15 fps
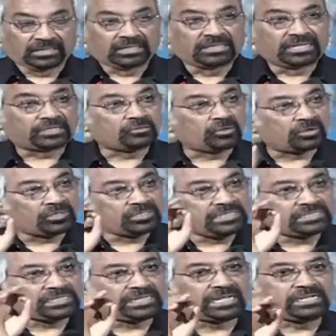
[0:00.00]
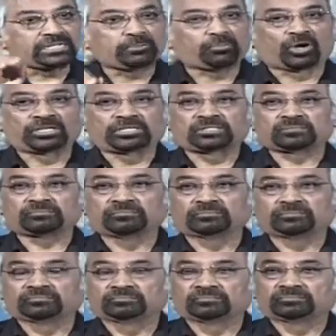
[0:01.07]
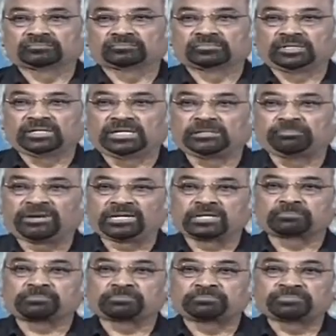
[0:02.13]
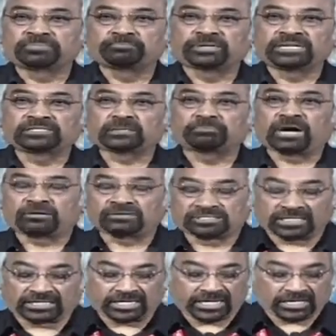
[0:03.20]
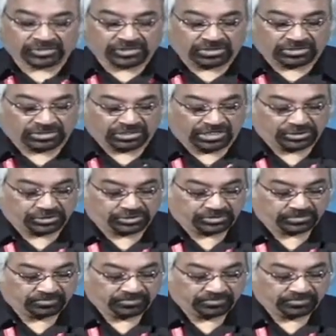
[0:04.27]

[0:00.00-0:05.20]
Technology is an entry point. It brings about generational change.